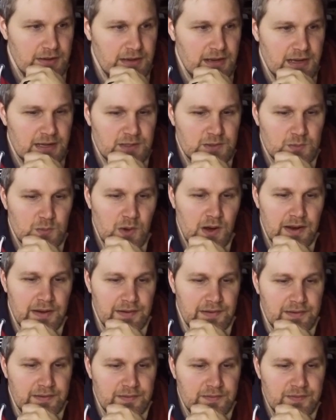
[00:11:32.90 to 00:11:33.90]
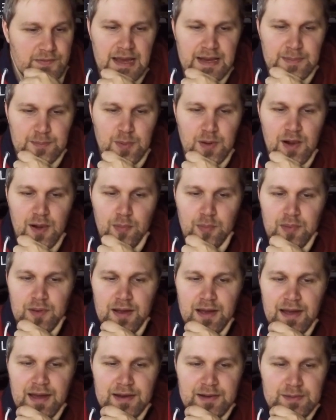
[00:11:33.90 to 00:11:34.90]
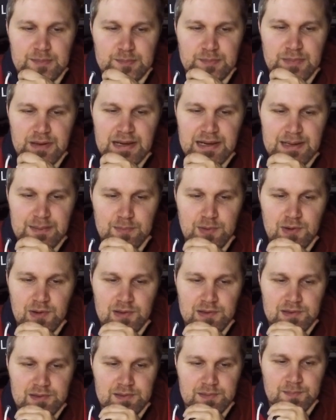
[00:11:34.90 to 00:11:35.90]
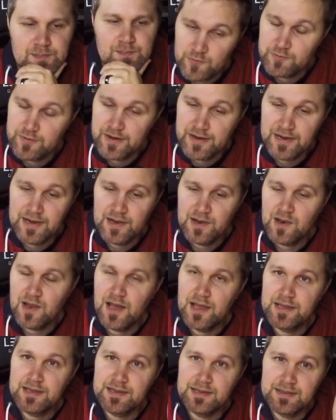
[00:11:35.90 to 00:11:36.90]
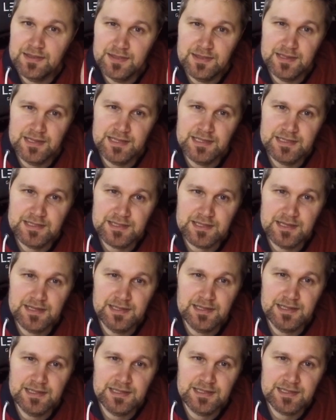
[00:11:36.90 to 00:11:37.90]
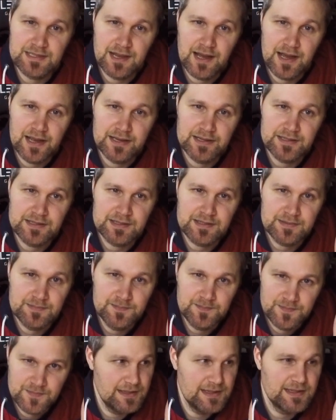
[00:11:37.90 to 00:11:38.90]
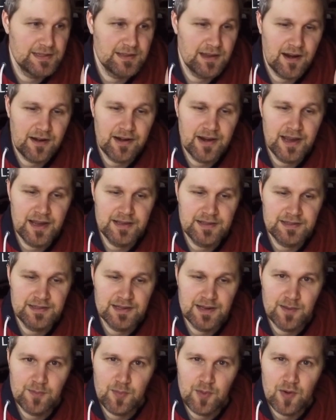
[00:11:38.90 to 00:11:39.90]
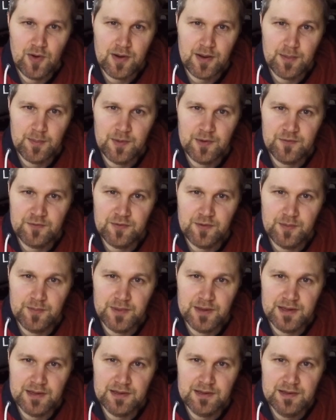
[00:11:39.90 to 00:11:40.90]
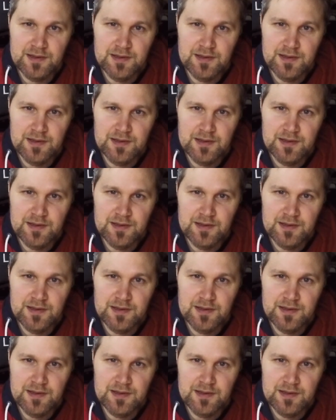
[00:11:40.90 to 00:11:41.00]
Next one, Tadpulp and Bellibolt. Really like these designs. These are A tier Pokemon for me.